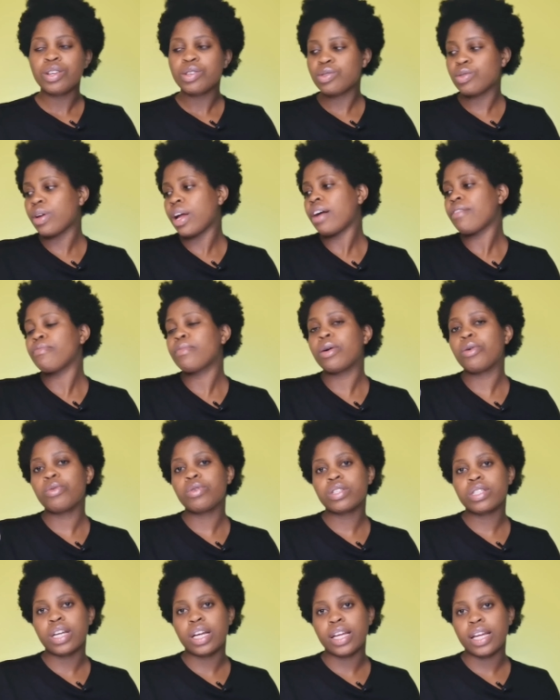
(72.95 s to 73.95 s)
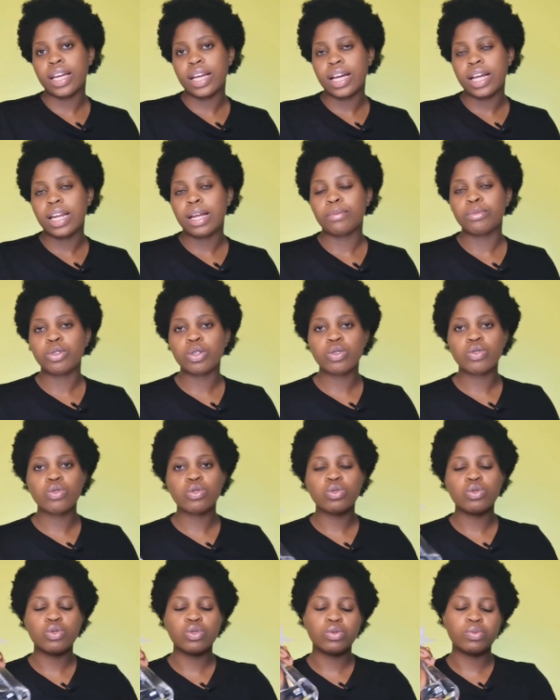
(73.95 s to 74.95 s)
So I have my water here, and I'm just
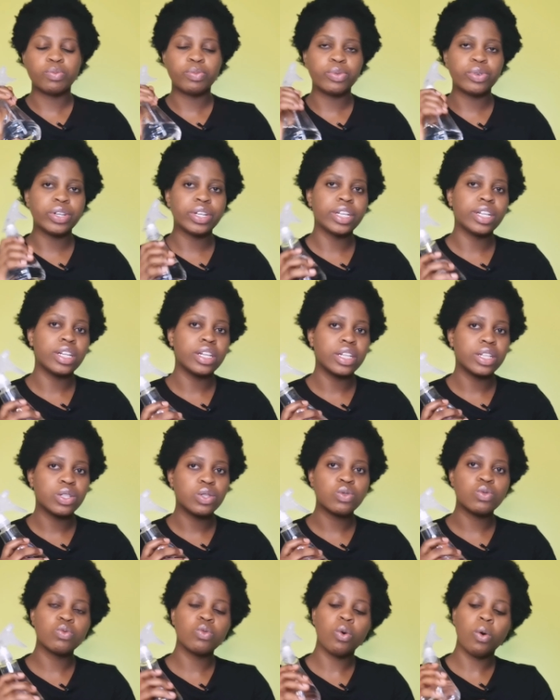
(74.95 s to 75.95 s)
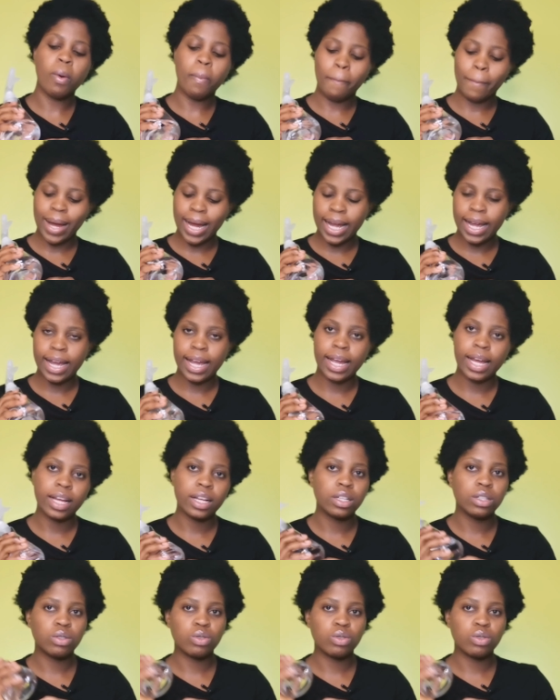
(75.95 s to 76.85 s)
going to spray a little of my hair.